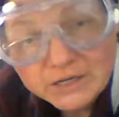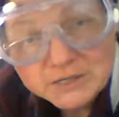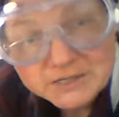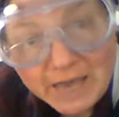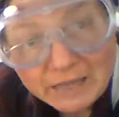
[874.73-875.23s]

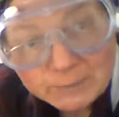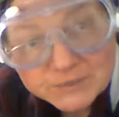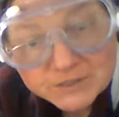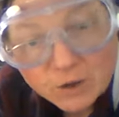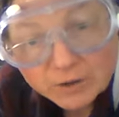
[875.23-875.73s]

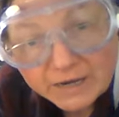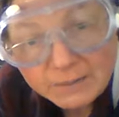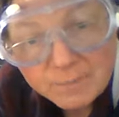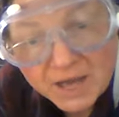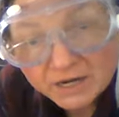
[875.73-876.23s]
scallops on a
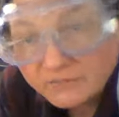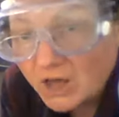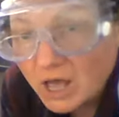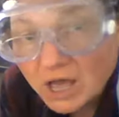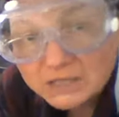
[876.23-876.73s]
bed of
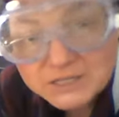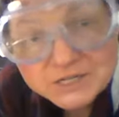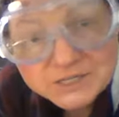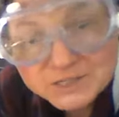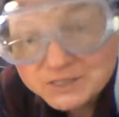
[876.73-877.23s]
hot
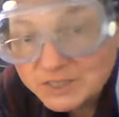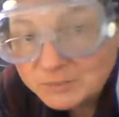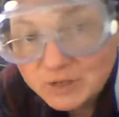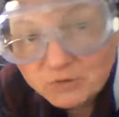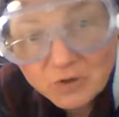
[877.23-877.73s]

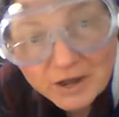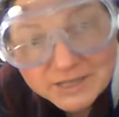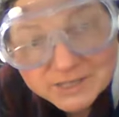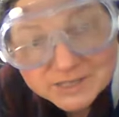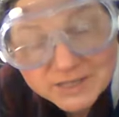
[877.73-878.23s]
steaming
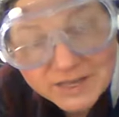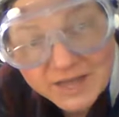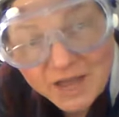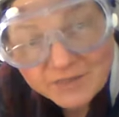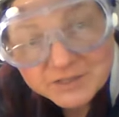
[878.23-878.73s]
rice.
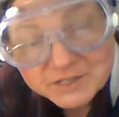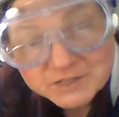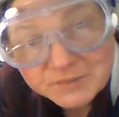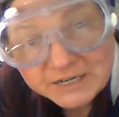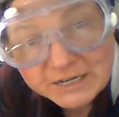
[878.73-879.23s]
And this has
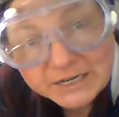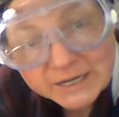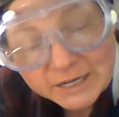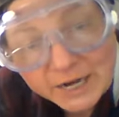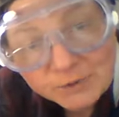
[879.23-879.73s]
been
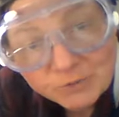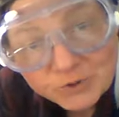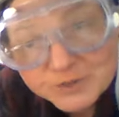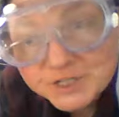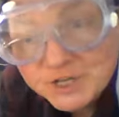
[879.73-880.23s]
Eating at
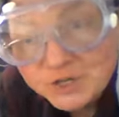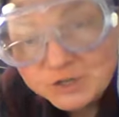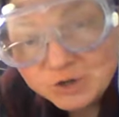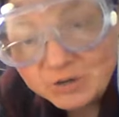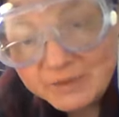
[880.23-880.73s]
April's.
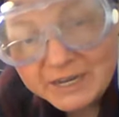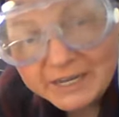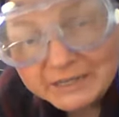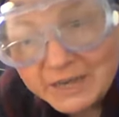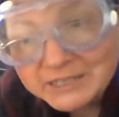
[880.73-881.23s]
Join me
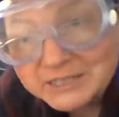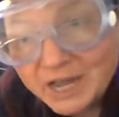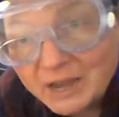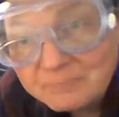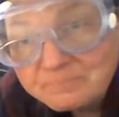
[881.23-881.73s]
again next time.